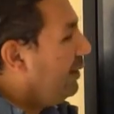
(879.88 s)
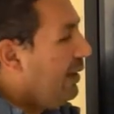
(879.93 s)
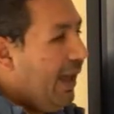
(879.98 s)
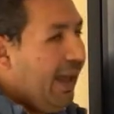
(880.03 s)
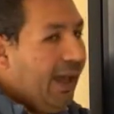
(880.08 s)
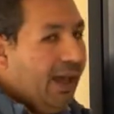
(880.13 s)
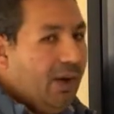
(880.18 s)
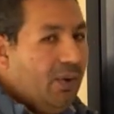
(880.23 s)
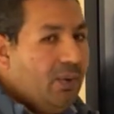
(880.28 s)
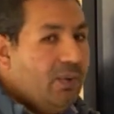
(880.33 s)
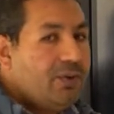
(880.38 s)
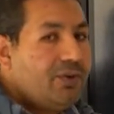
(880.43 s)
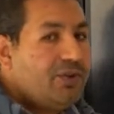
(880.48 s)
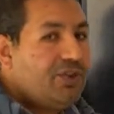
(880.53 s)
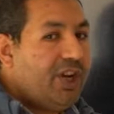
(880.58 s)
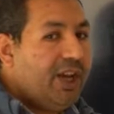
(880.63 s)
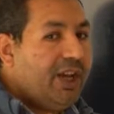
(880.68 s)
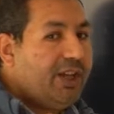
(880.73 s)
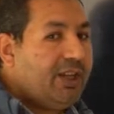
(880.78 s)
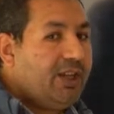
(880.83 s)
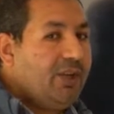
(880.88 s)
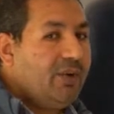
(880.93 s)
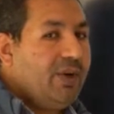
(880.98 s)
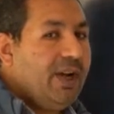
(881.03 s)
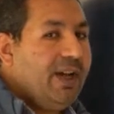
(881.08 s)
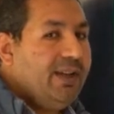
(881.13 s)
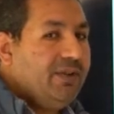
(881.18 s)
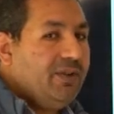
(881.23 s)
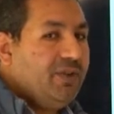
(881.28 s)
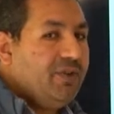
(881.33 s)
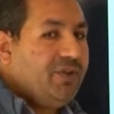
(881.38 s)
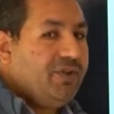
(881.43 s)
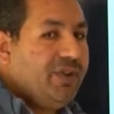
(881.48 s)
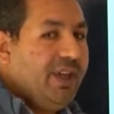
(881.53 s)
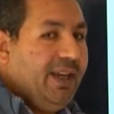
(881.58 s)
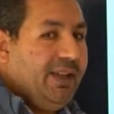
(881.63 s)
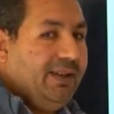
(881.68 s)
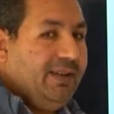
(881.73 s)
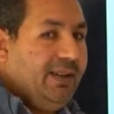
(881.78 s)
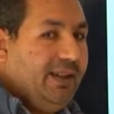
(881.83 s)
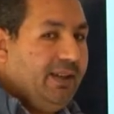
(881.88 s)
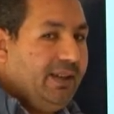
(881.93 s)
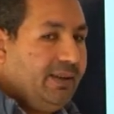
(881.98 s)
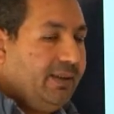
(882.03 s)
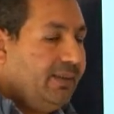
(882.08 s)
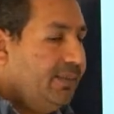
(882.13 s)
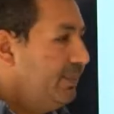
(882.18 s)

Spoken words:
now check your understanding.